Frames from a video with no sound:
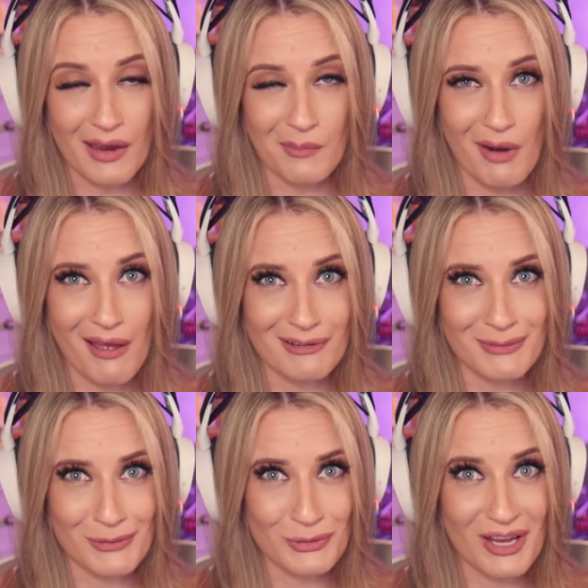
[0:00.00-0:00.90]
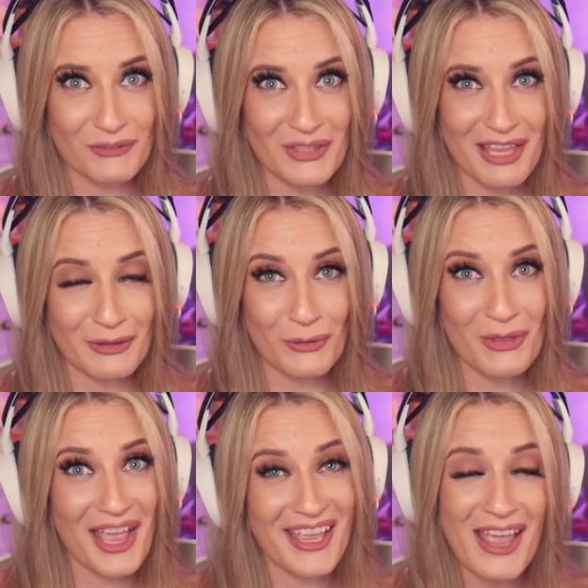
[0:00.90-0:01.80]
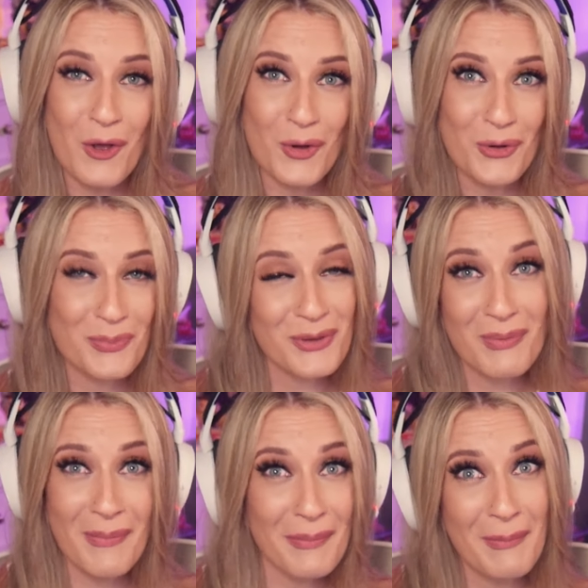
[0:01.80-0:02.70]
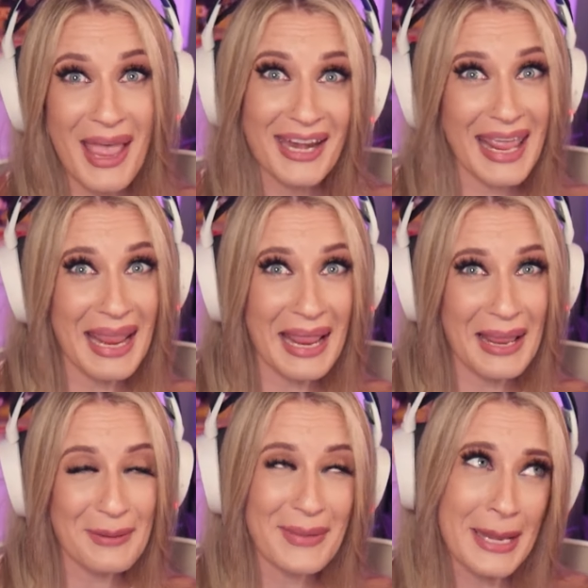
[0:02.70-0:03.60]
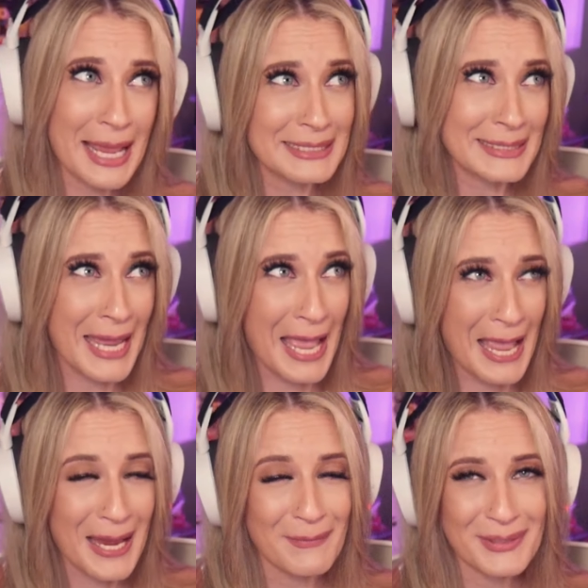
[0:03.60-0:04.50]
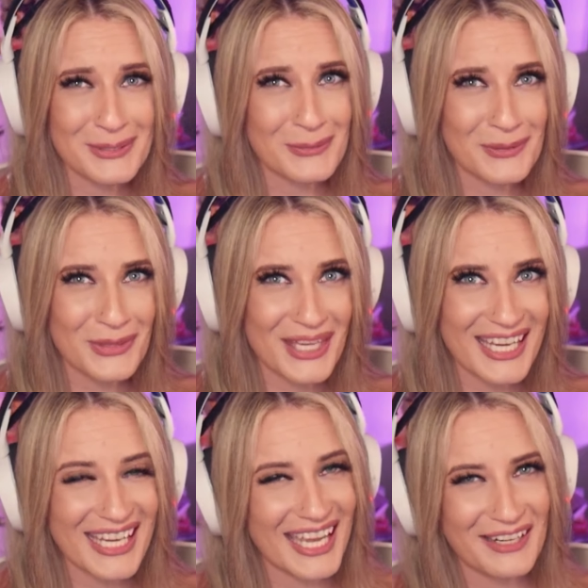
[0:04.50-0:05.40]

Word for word: I am not, especially after that little like, I hope you remember my name next time sort of thing.